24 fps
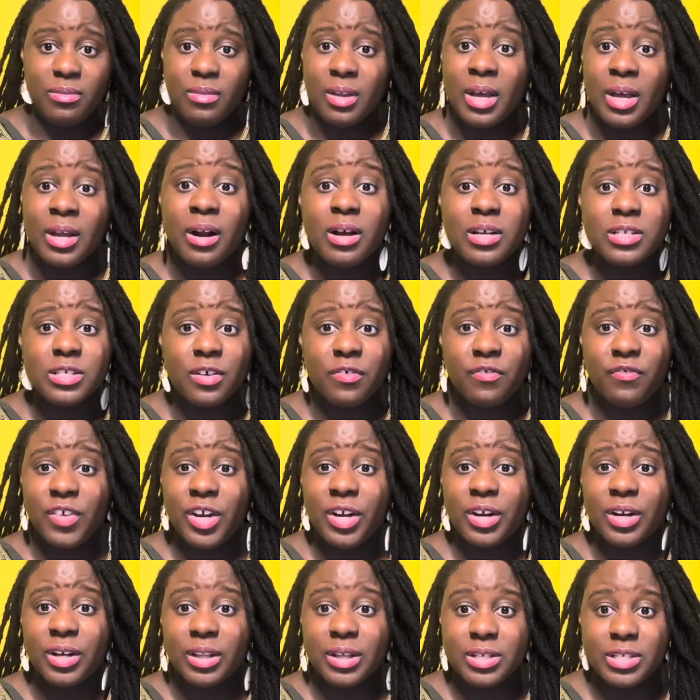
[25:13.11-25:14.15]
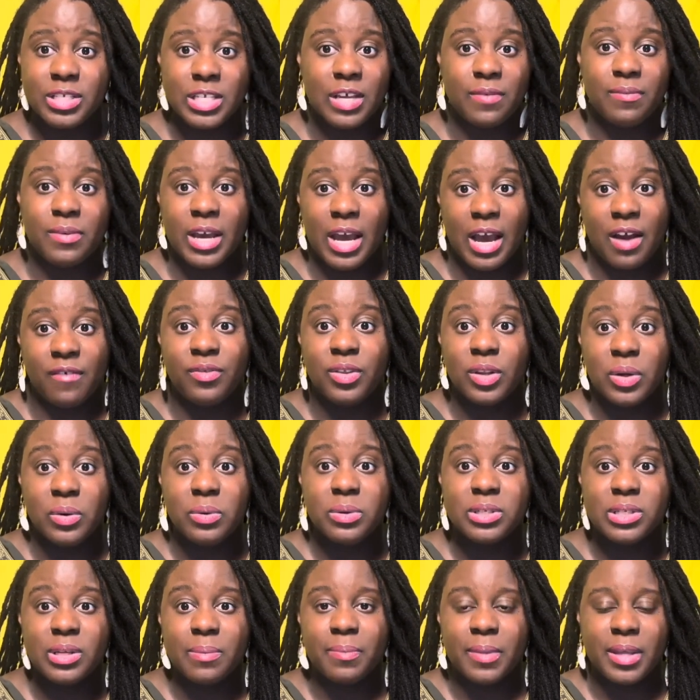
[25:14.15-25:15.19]
And also fearless. If you have to do
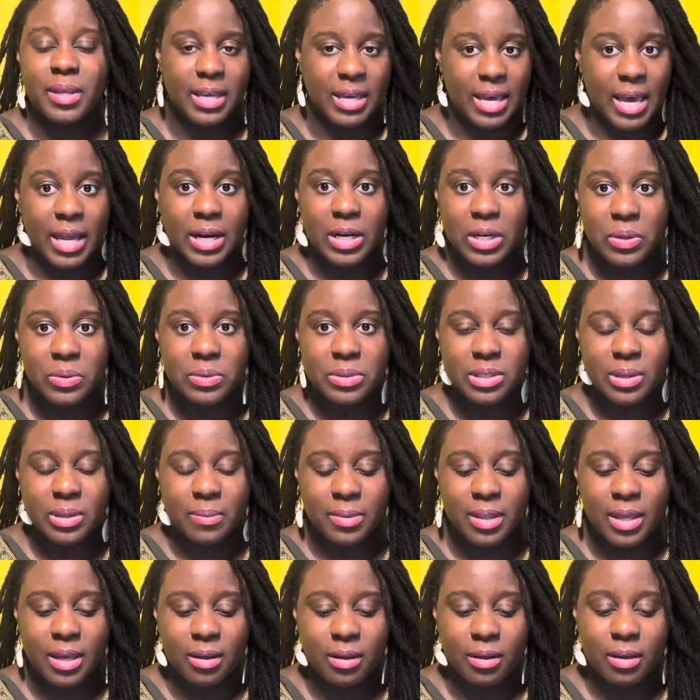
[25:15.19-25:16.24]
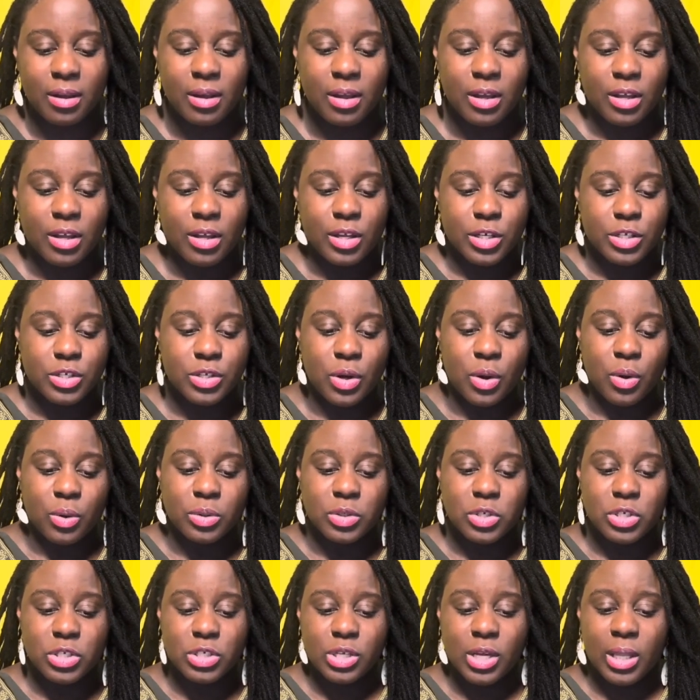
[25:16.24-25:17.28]
something, you got to do something. So
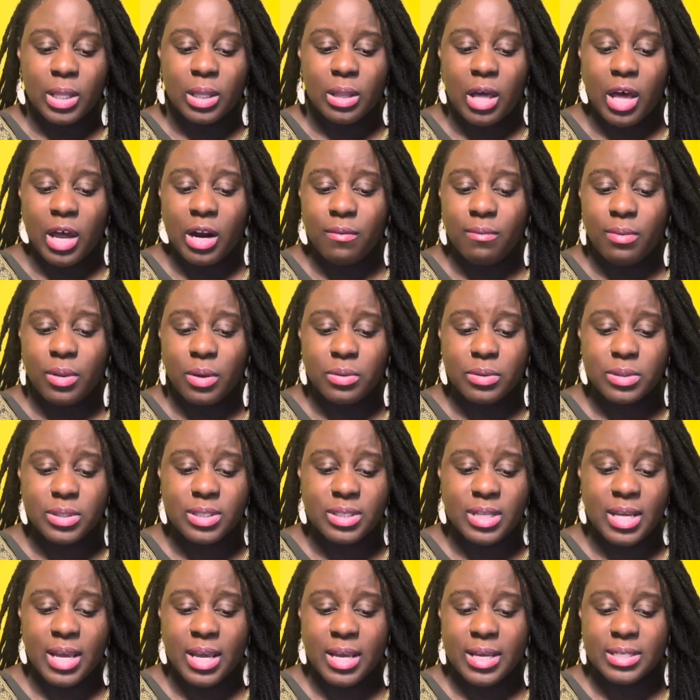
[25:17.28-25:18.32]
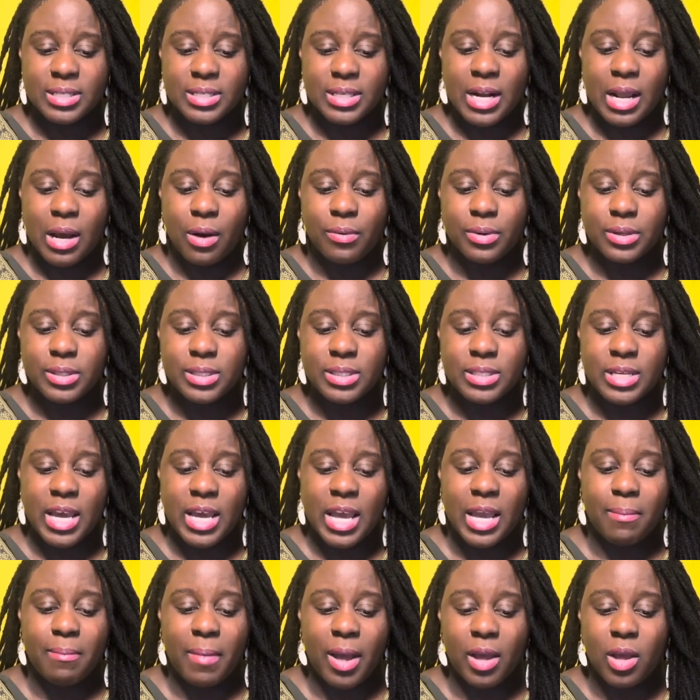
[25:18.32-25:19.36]
just a lot of those things. And I would
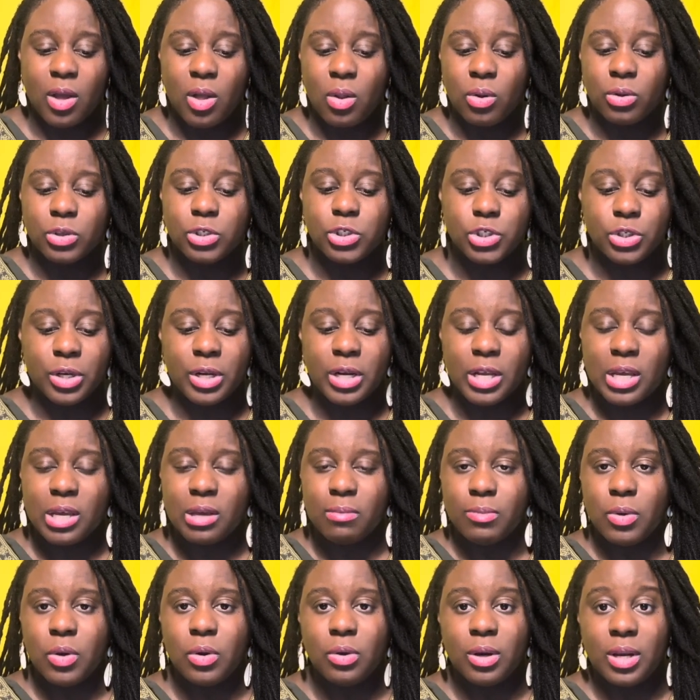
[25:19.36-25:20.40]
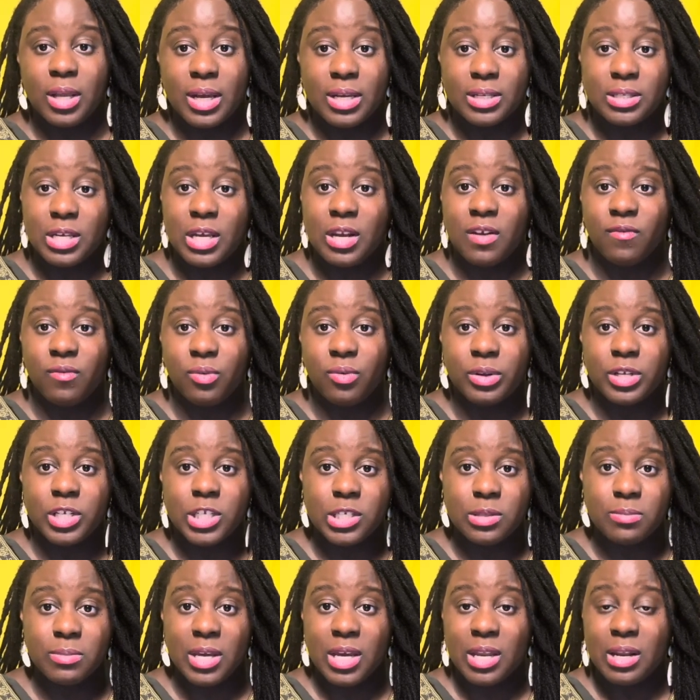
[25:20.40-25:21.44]
say my culture and community has influenced
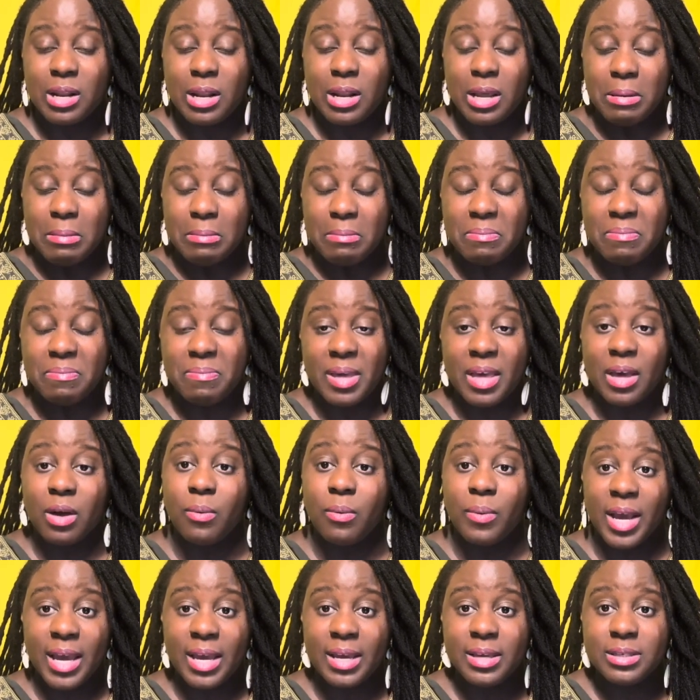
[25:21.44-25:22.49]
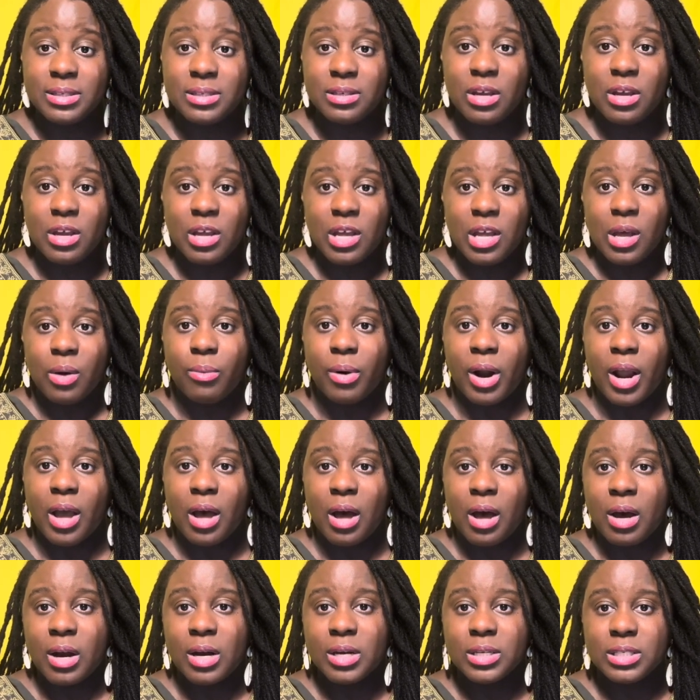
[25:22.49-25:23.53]
me in big ways, where I
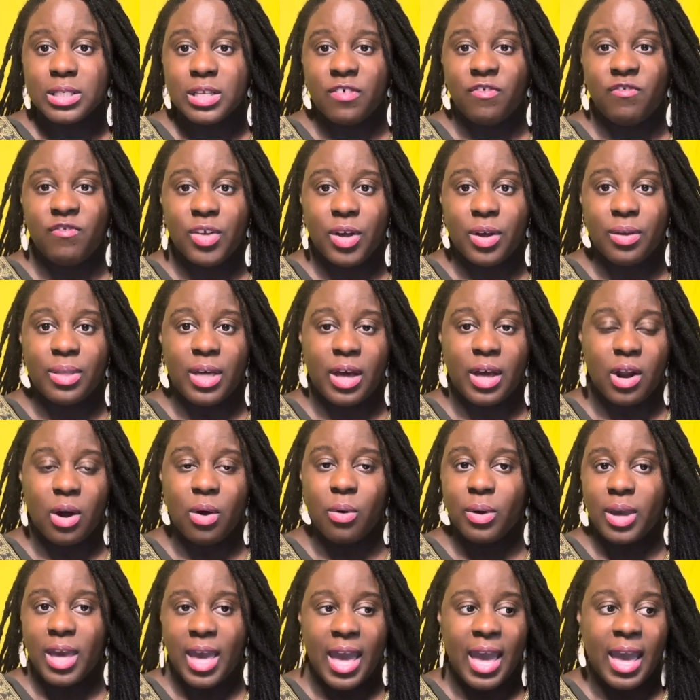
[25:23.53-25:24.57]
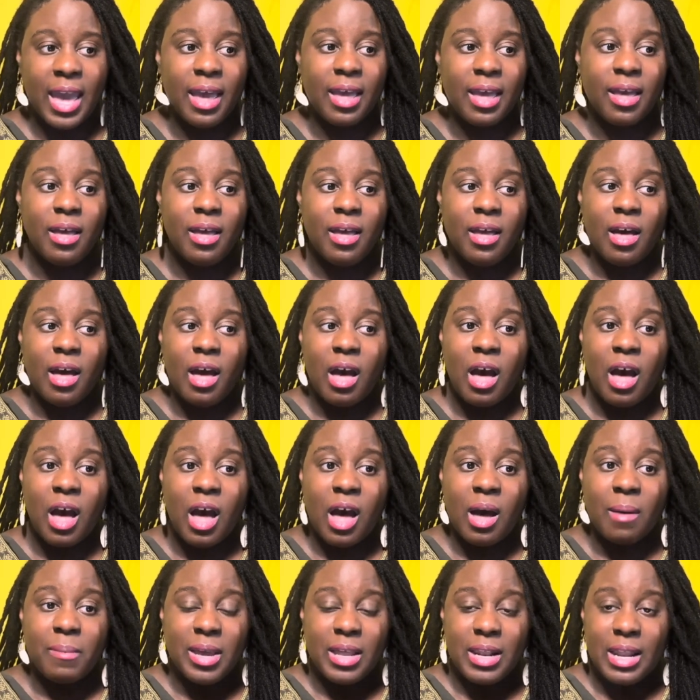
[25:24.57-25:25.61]
honestly feel that, okay,
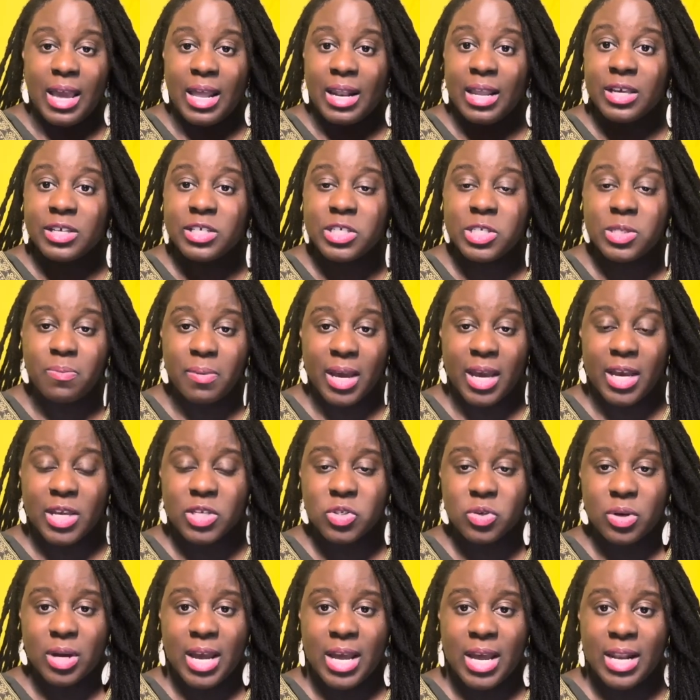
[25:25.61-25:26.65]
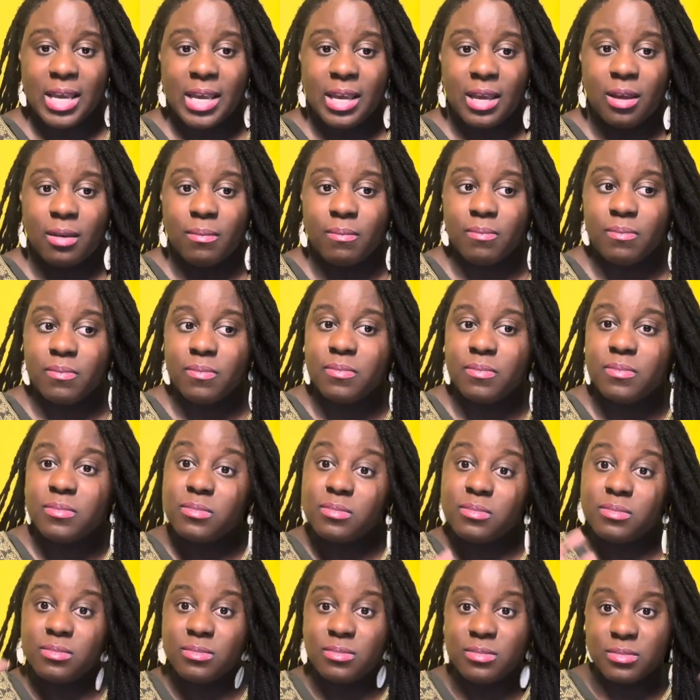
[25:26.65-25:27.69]
in any space or any
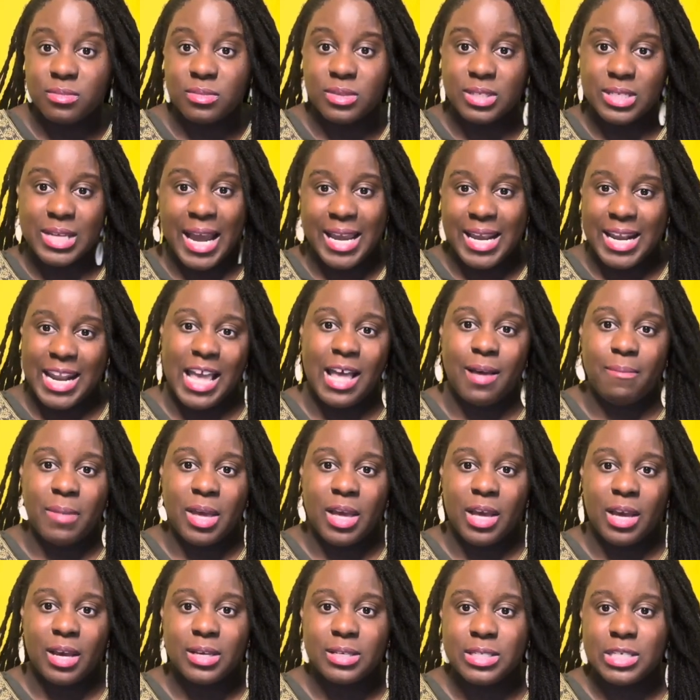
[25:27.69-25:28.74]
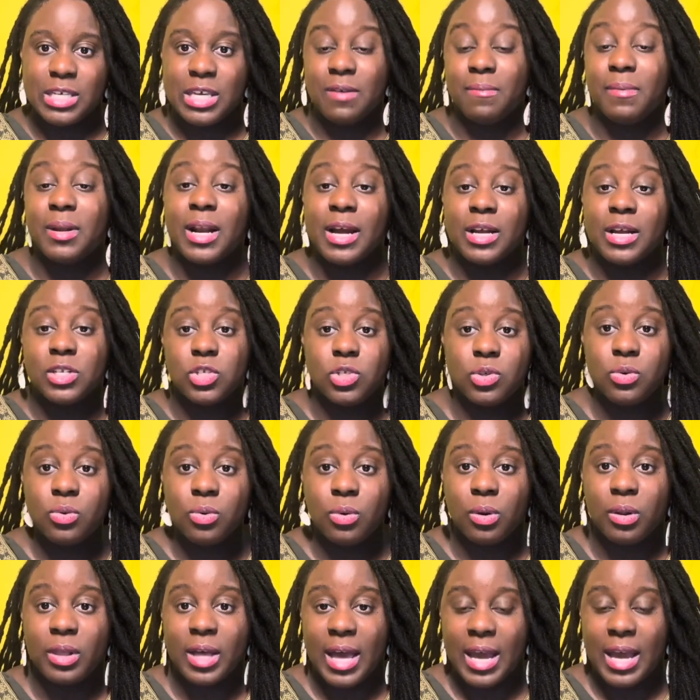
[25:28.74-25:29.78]
dynamic, because even at
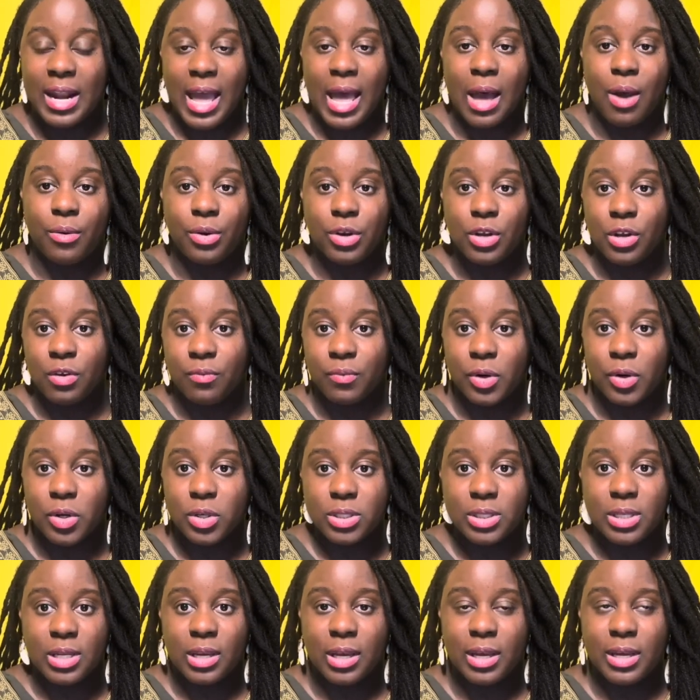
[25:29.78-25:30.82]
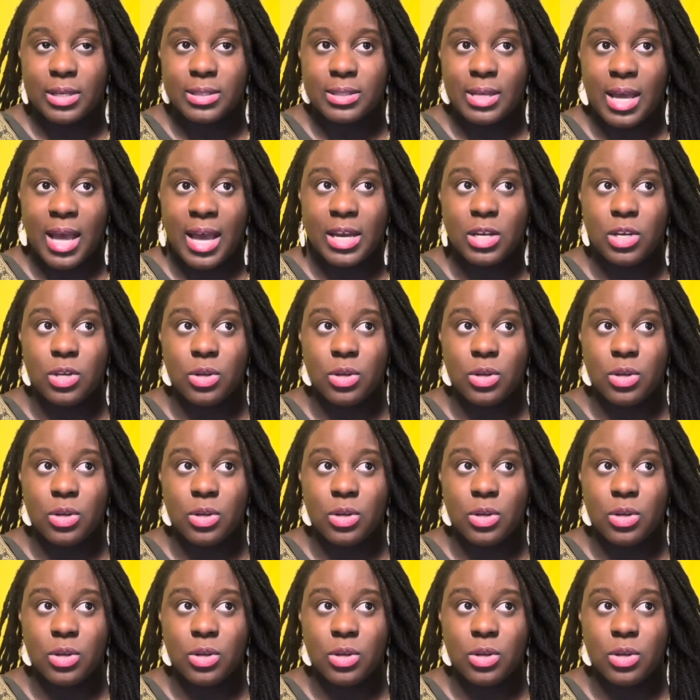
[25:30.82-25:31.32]
school at Howard University, because I